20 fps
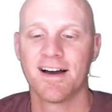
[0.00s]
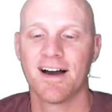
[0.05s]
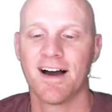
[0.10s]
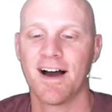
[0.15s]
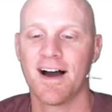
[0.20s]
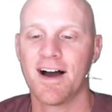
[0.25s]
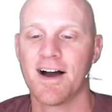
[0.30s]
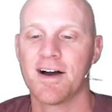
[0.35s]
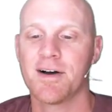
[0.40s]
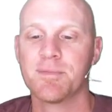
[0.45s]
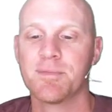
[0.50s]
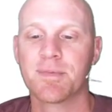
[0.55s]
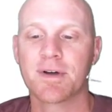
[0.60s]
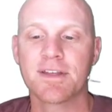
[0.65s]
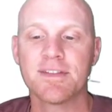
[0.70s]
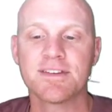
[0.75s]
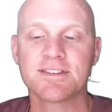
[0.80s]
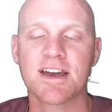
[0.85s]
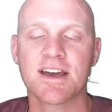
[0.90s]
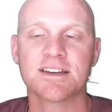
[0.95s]
Uh, but
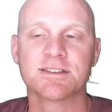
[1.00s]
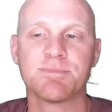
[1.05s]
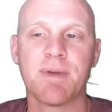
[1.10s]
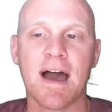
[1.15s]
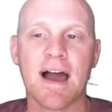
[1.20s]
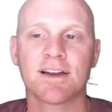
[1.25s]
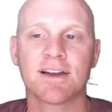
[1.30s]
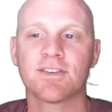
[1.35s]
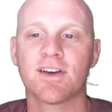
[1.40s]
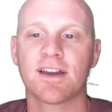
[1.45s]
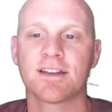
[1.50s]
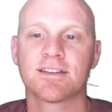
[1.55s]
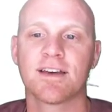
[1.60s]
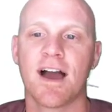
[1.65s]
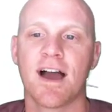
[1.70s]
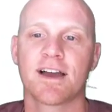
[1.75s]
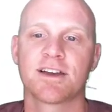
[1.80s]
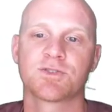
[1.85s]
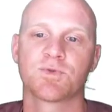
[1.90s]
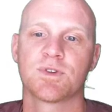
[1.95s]
in this case, backside
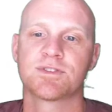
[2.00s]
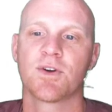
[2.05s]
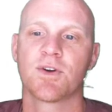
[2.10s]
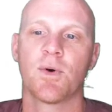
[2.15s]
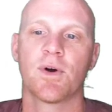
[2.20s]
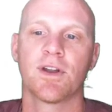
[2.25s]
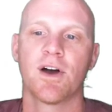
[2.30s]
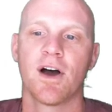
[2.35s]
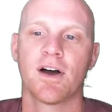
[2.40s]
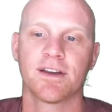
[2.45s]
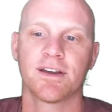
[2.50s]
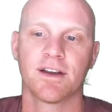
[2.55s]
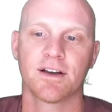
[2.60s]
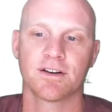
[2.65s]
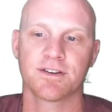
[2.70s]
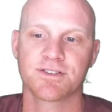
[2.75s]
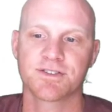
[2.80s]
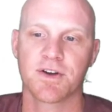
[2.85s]
attack is what's going on here.